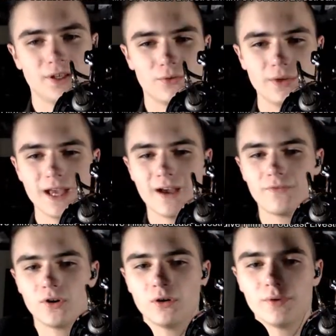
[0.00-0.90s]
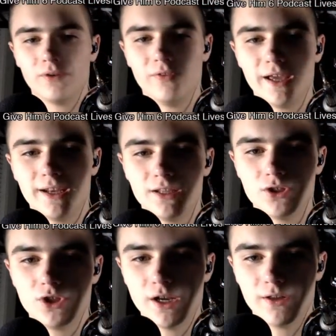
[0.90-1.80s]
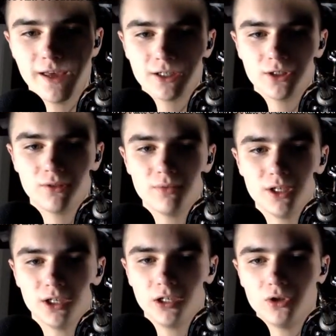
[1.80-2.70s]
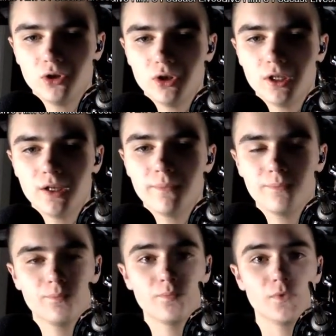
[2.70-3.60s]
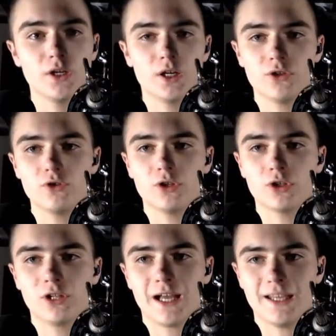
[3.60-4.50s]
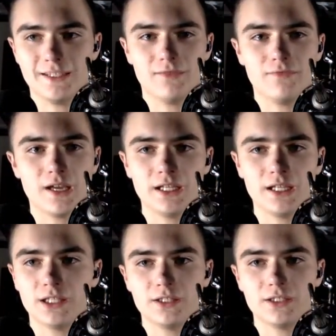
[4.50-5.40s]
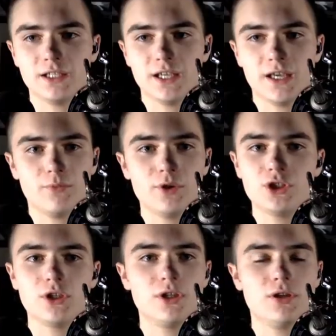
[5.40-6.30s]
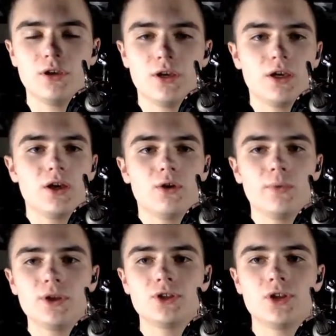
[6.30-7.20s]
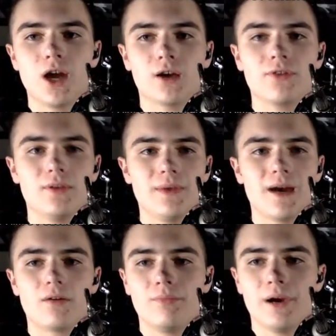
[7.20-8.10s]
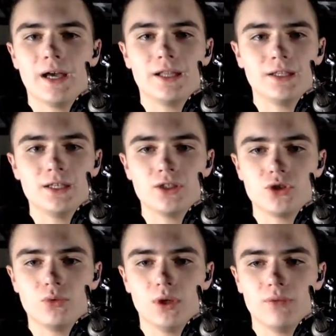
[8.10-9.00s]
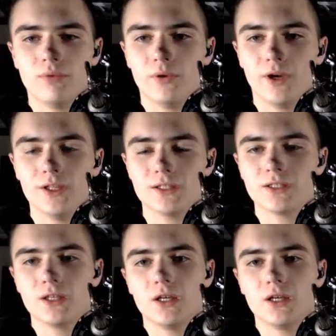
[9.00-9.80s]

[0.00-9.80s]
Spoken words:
We have home advantage there. That should be a good classic Vandy Tennessee game. We should knock them out by at least 20 points.